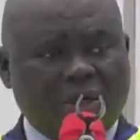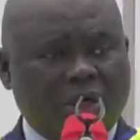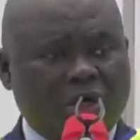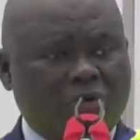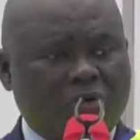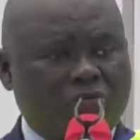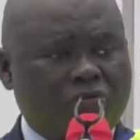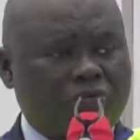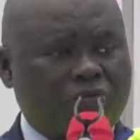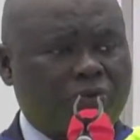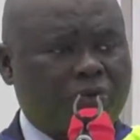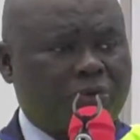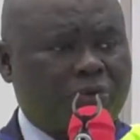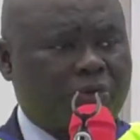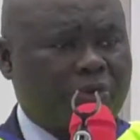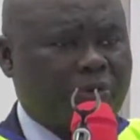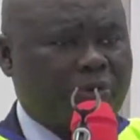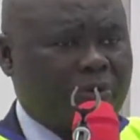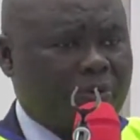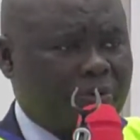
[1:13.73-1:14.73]
of
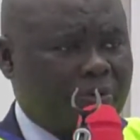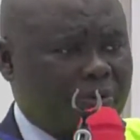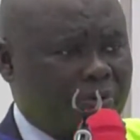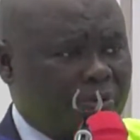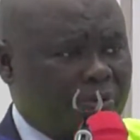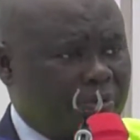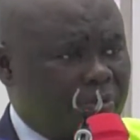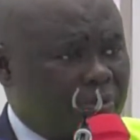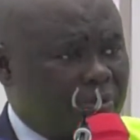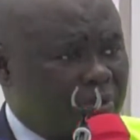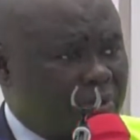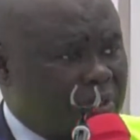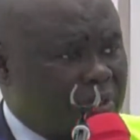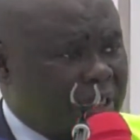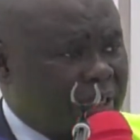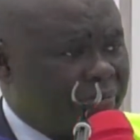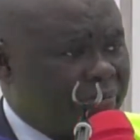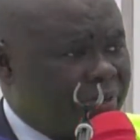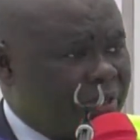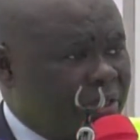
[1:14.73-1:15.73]
you
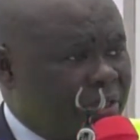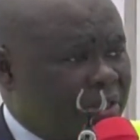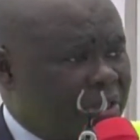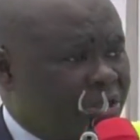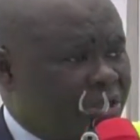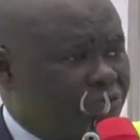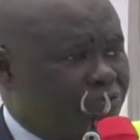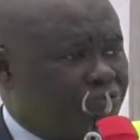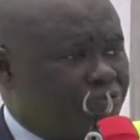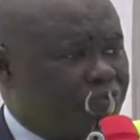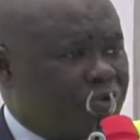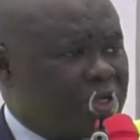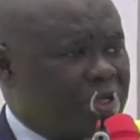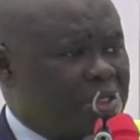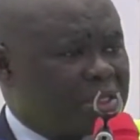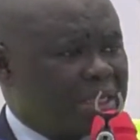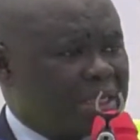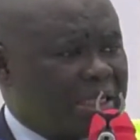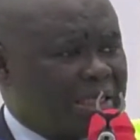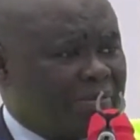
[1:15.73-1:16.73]
have been
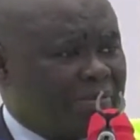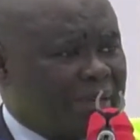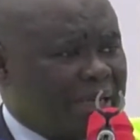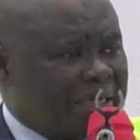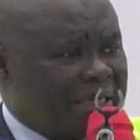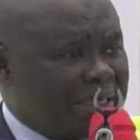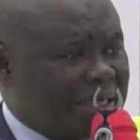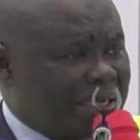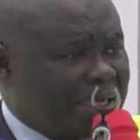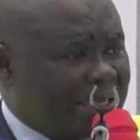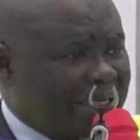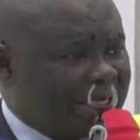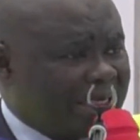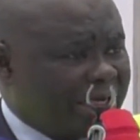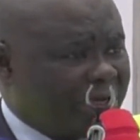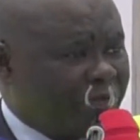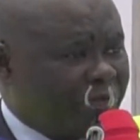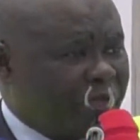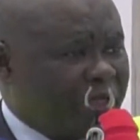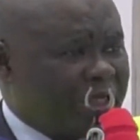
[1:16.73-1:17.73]
defeated by the
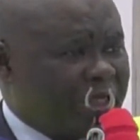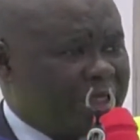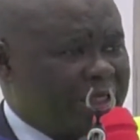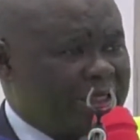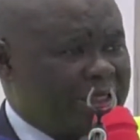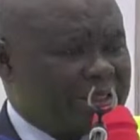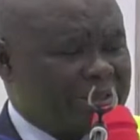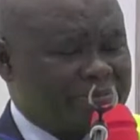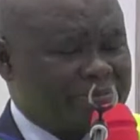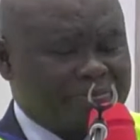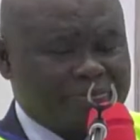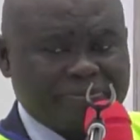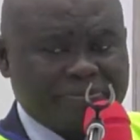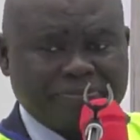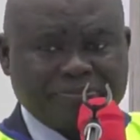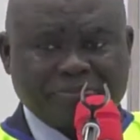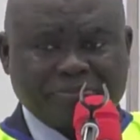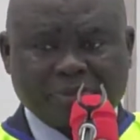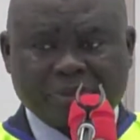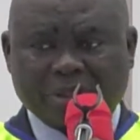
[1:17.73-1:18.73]
enemy,
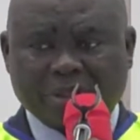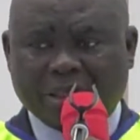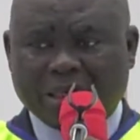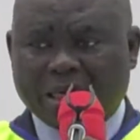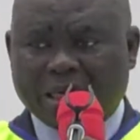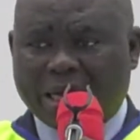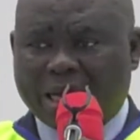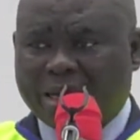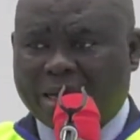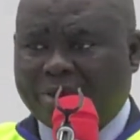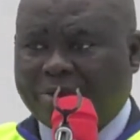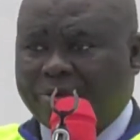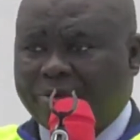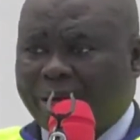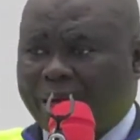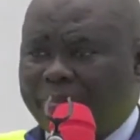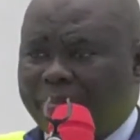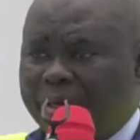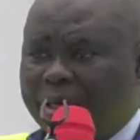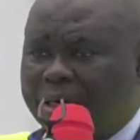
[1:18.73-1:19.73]
and you
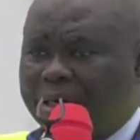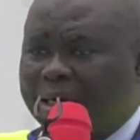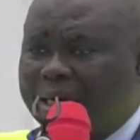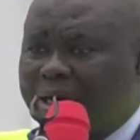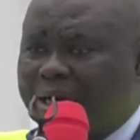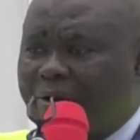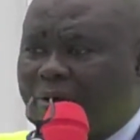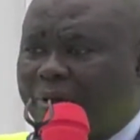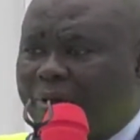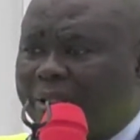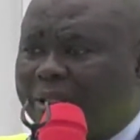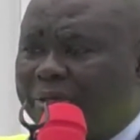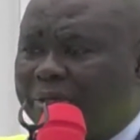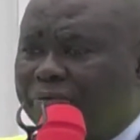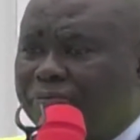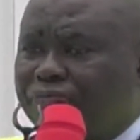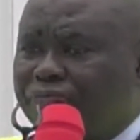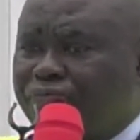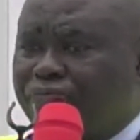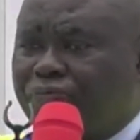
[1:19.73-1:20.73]
have been
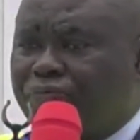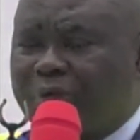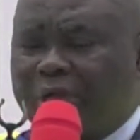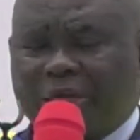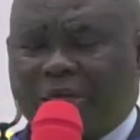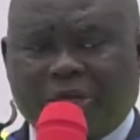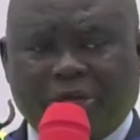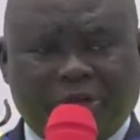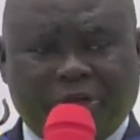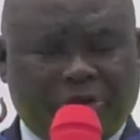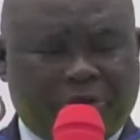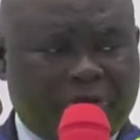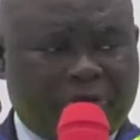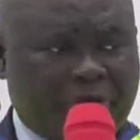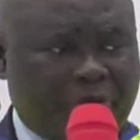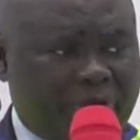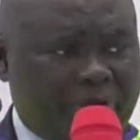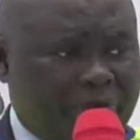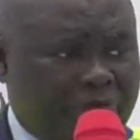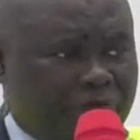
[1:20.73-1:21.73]
recording
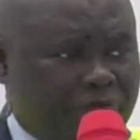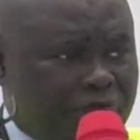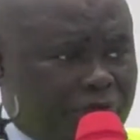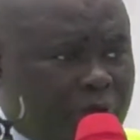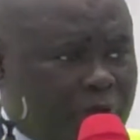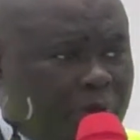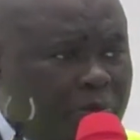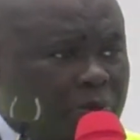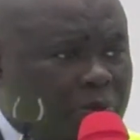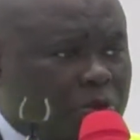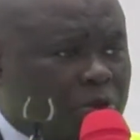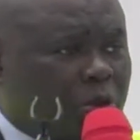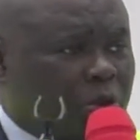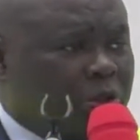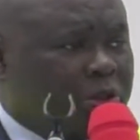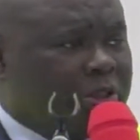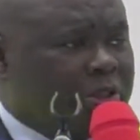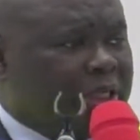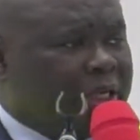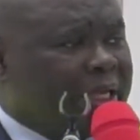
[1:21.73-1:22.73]
failure. From
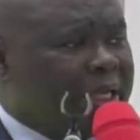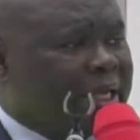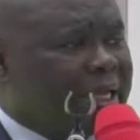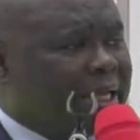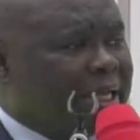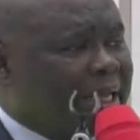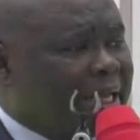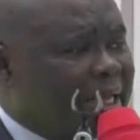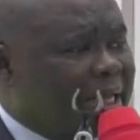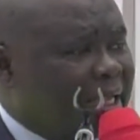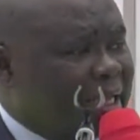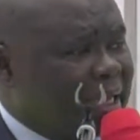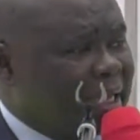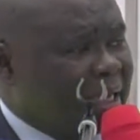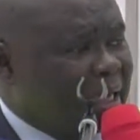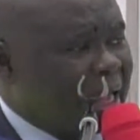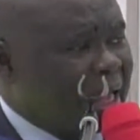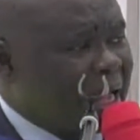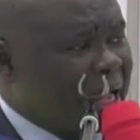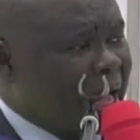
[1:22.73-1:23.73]
today,
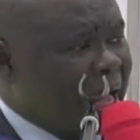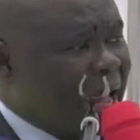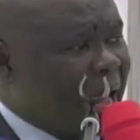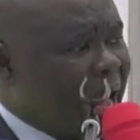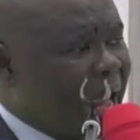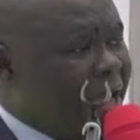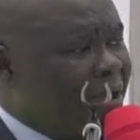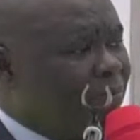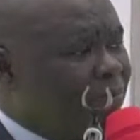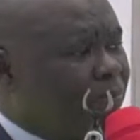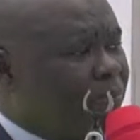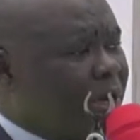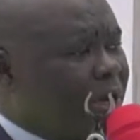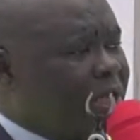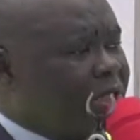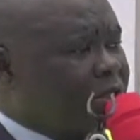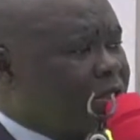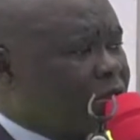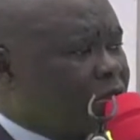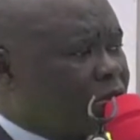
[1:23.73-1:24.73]
I
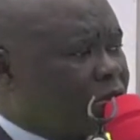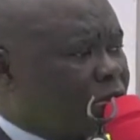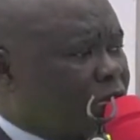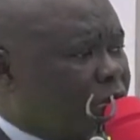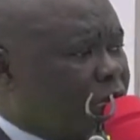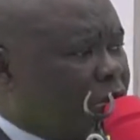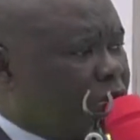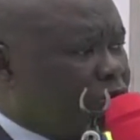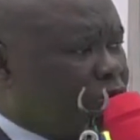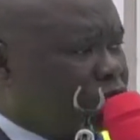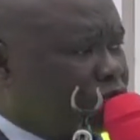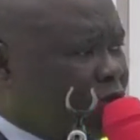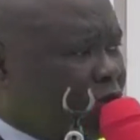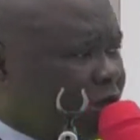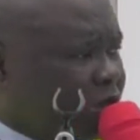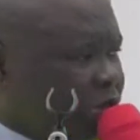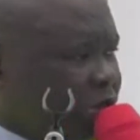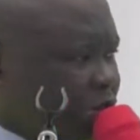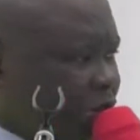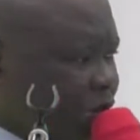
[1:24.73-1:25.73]
place you in
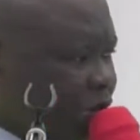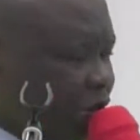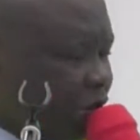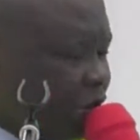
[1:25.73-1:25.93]
victory.